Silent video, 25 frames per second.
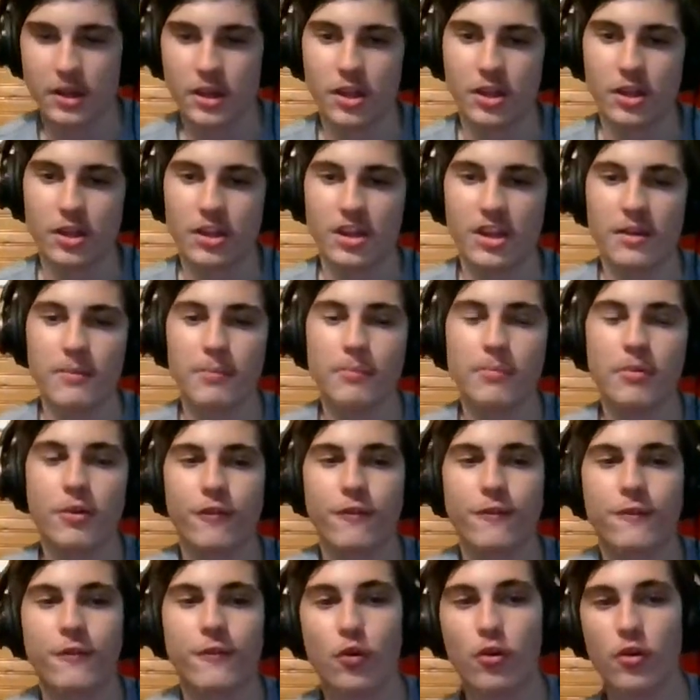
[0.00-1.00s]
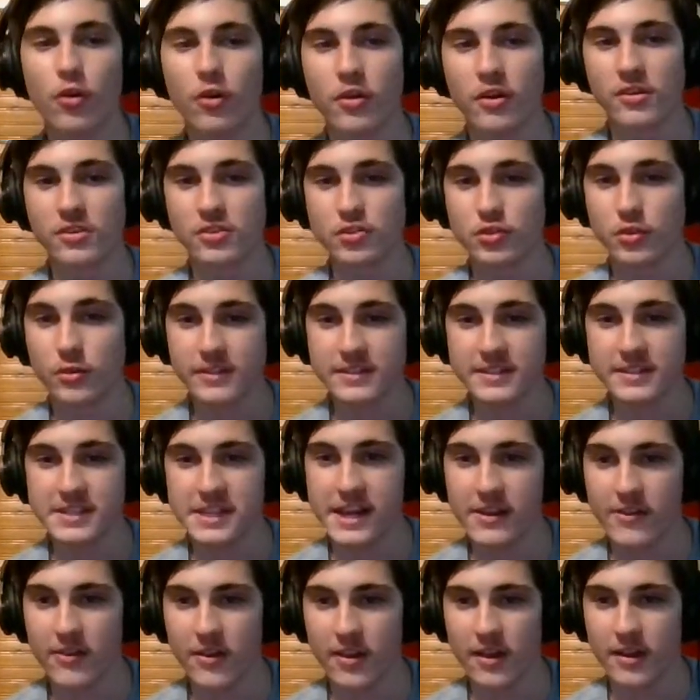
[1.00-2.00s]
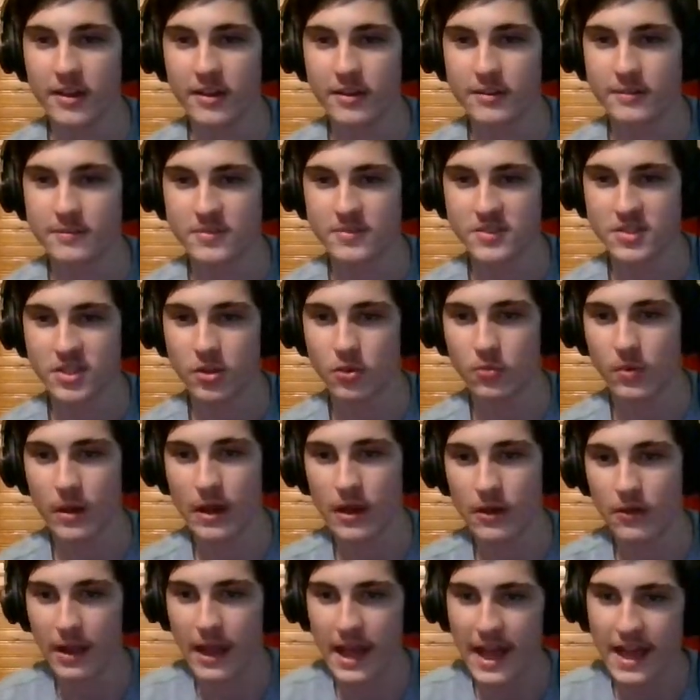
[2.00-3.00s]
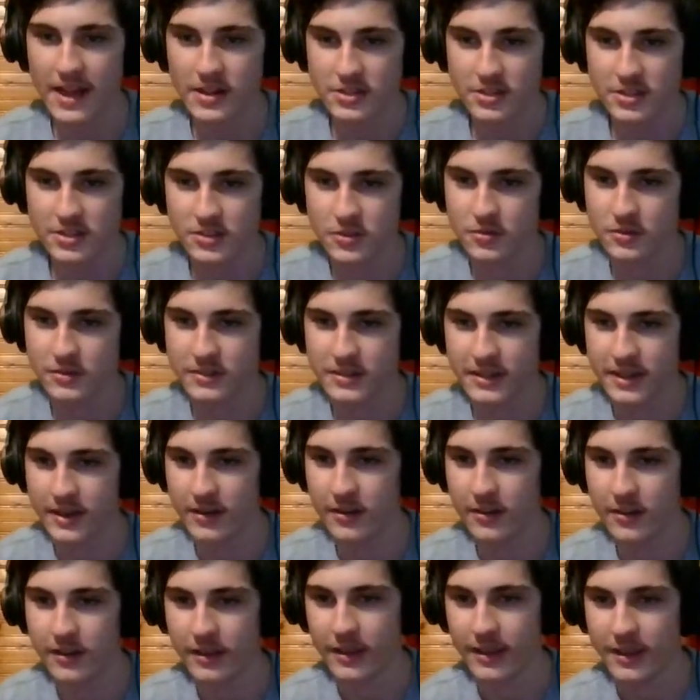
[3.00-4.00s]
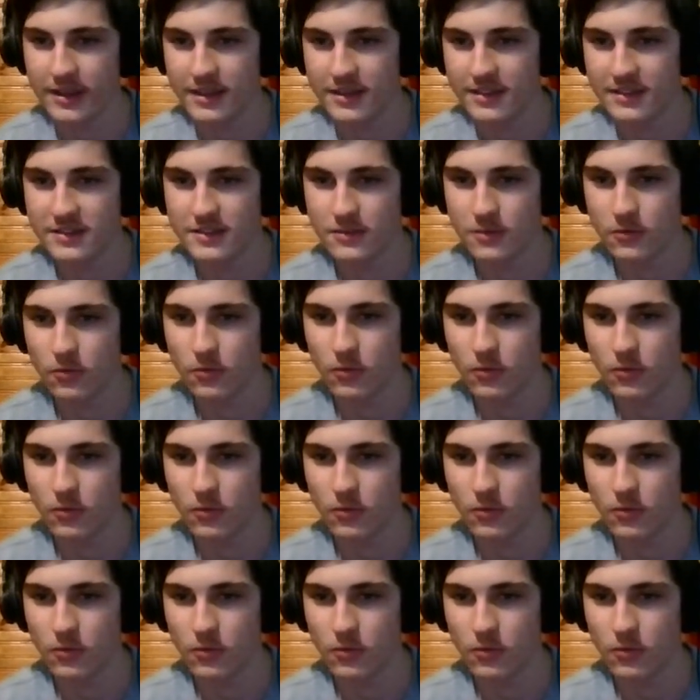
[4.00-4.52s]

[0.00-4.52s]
Number 4, Torterra. So while Ash's Torterra is,